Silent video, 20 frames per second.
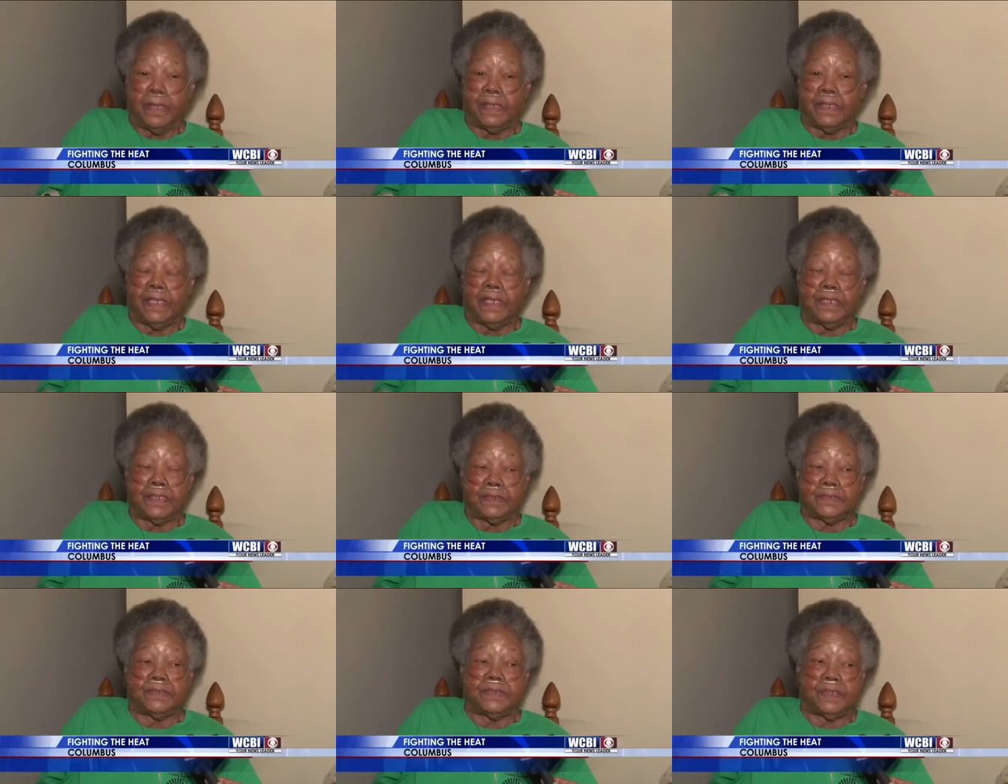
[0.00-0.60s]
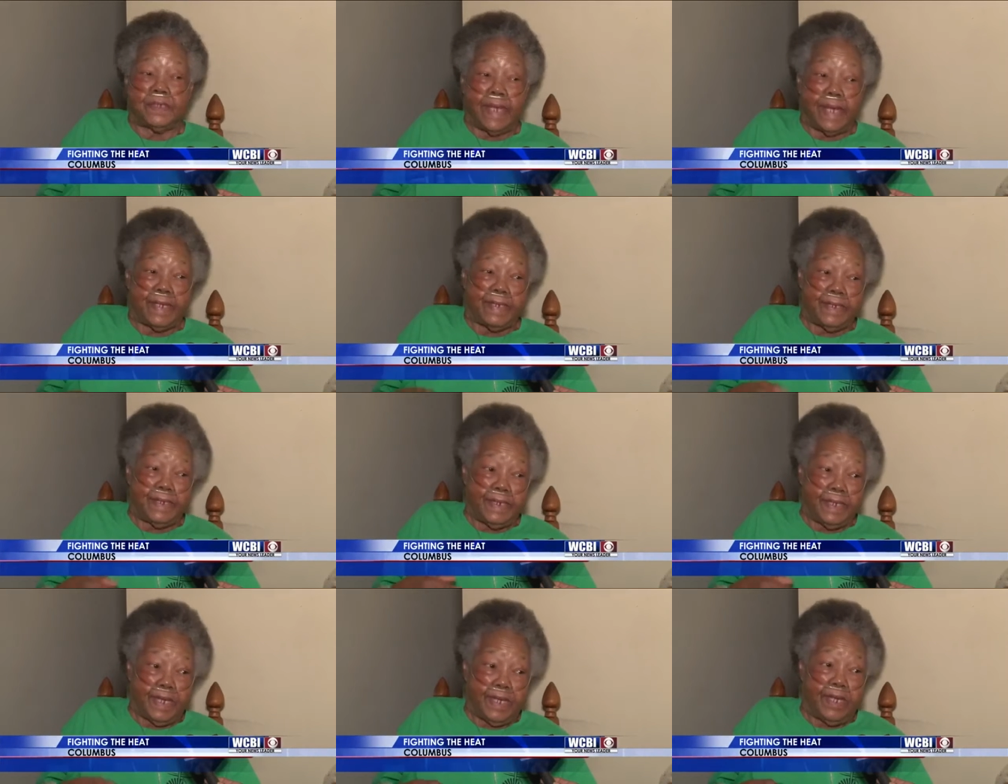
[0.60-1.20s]
but yet and still,
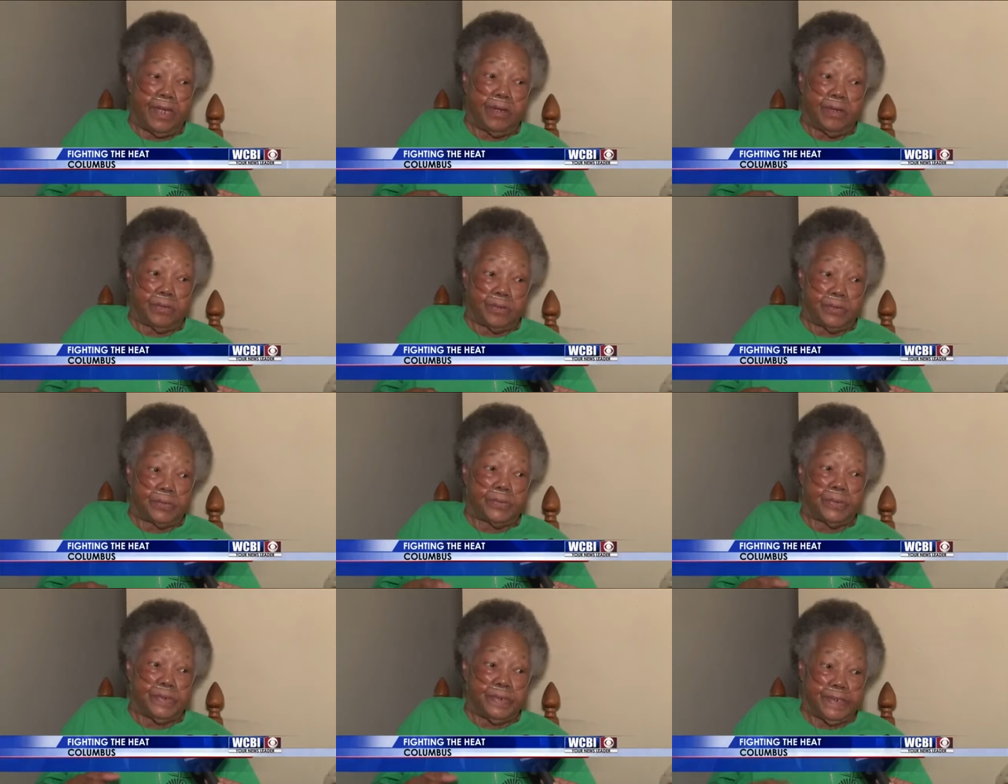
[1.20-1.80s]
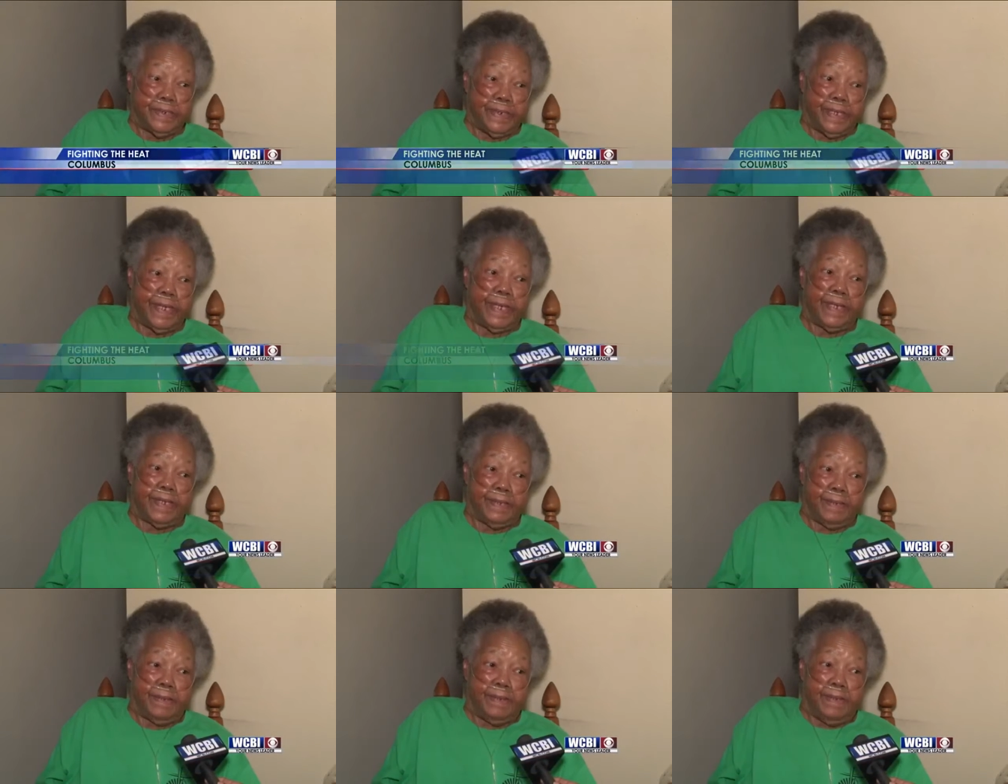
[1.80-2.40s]
I need the air during the
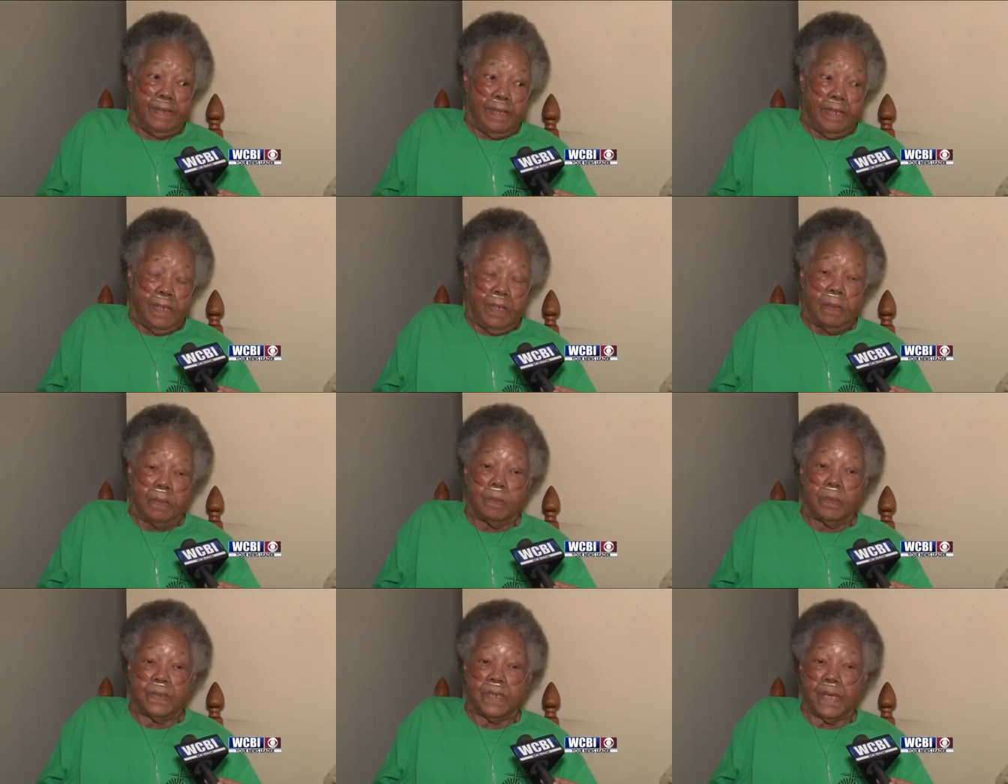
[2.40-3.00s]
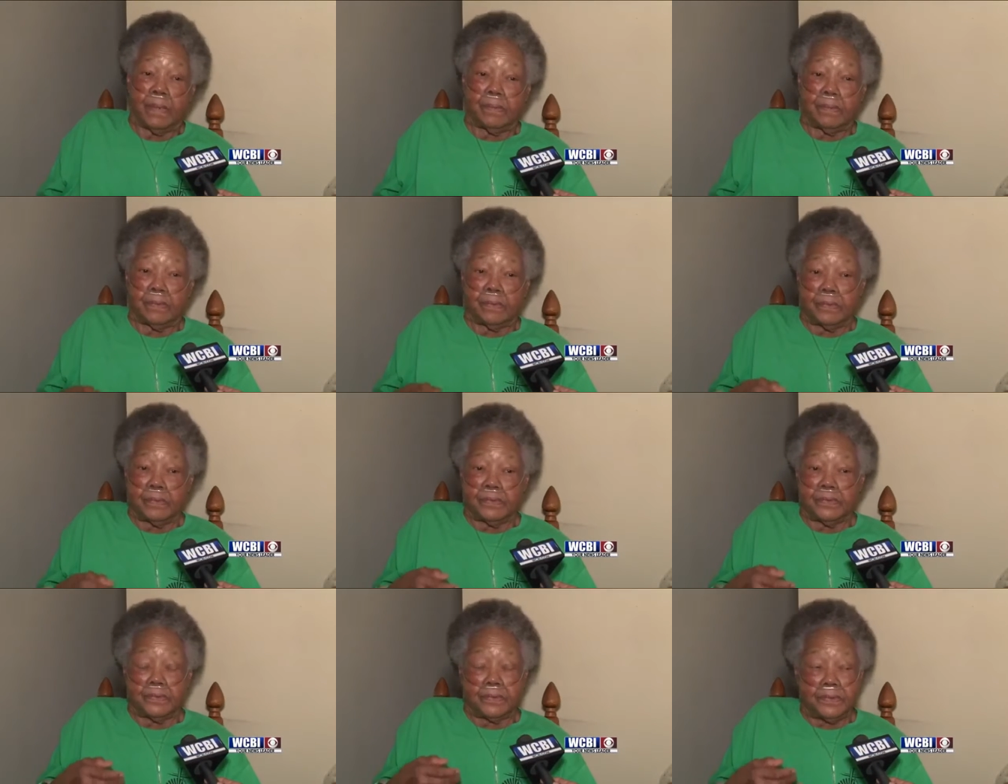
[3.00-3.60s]
day when I
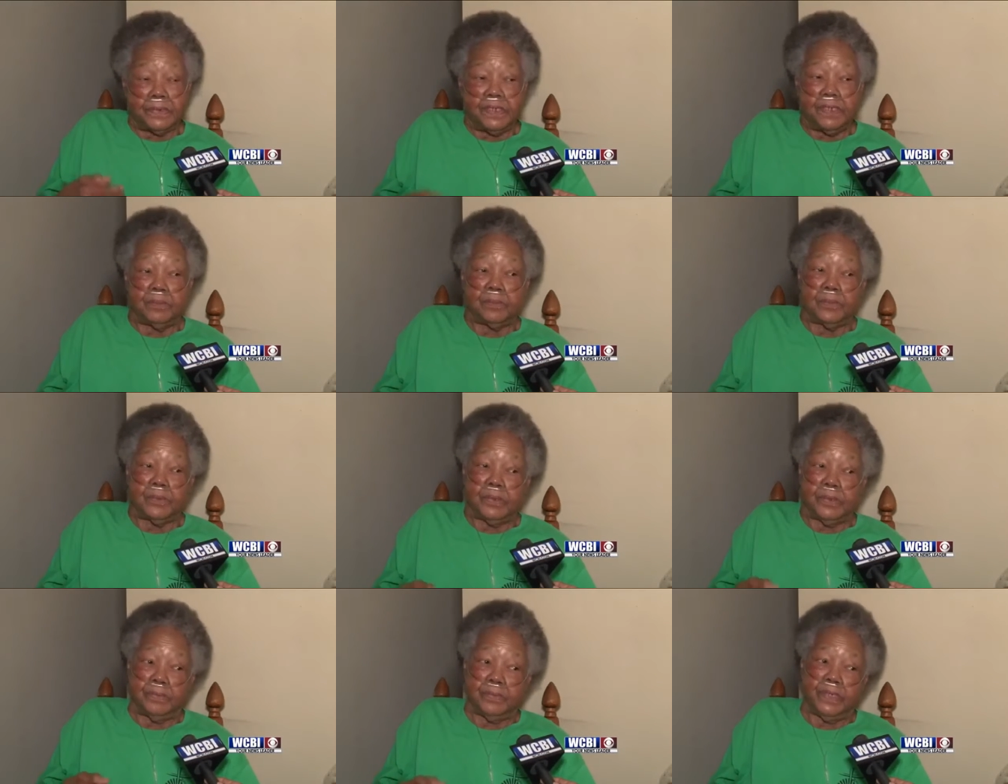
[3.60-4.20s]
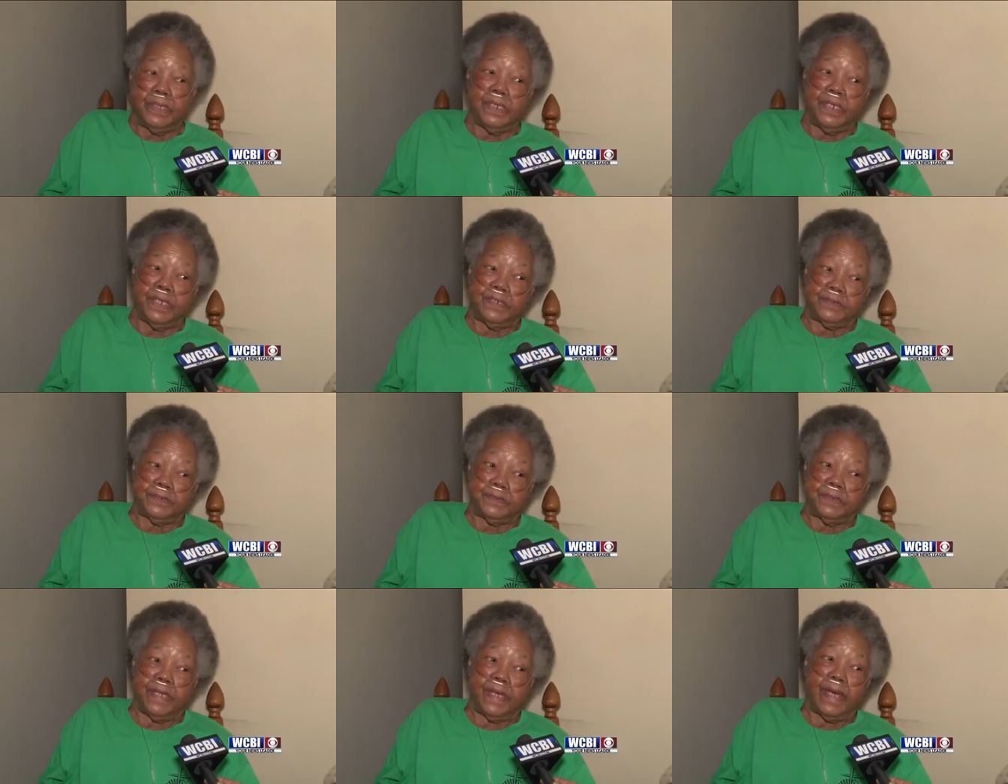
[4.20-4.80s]
was going through chemo and
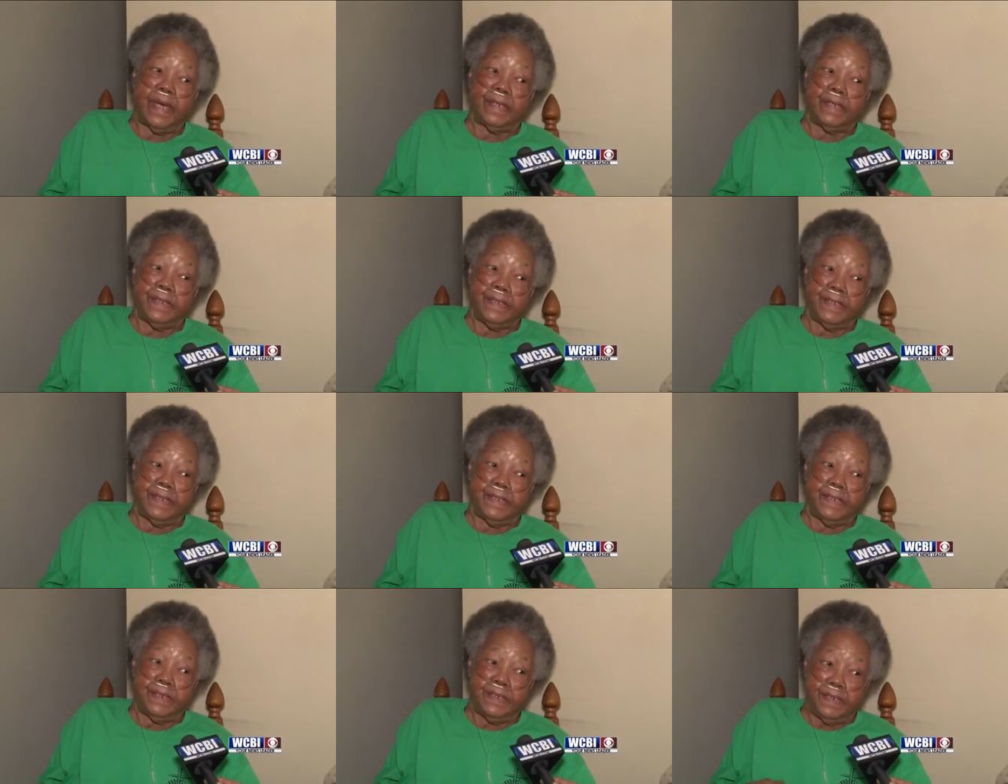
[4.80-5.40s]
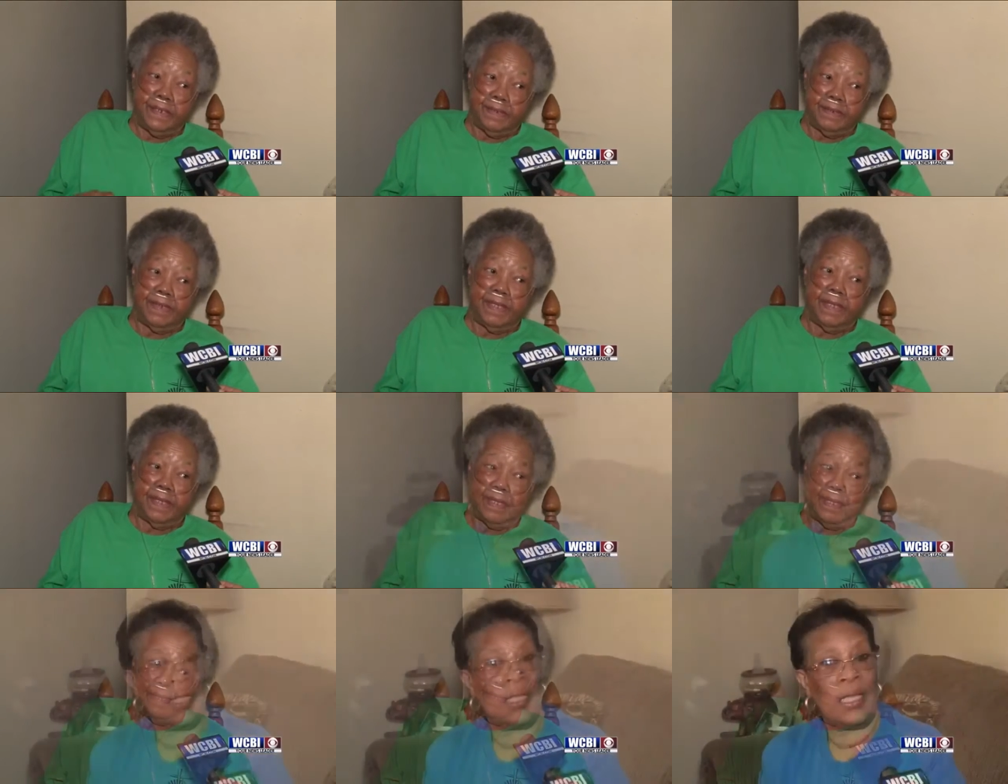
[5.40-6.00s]
radiation. I did need
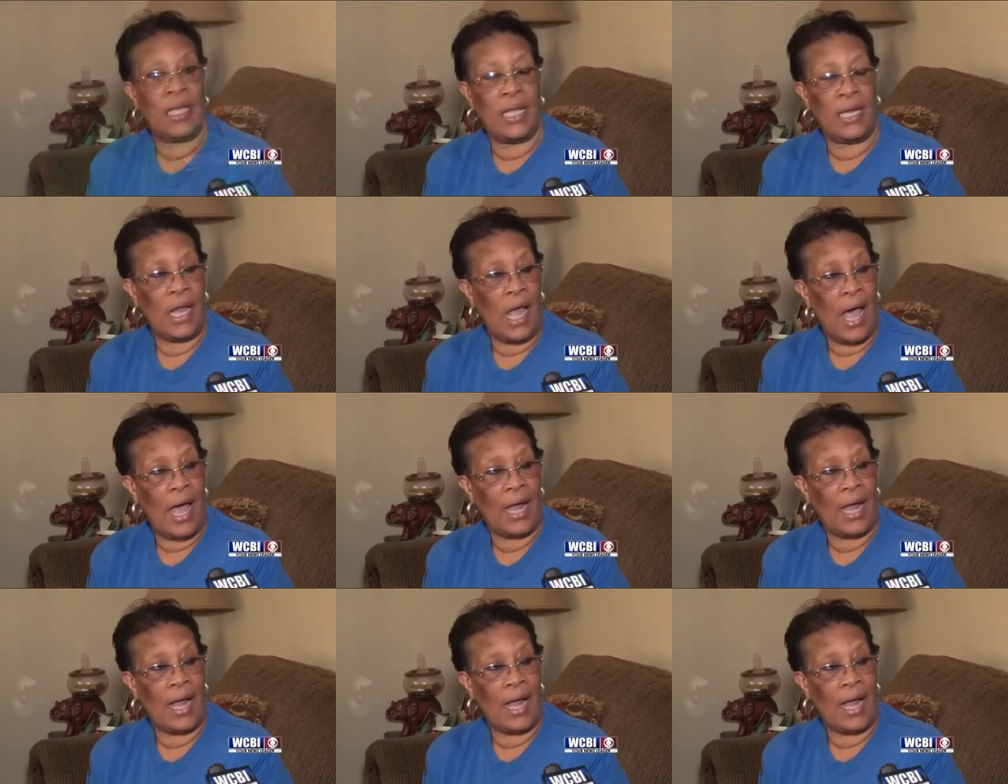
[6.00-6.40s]
that. It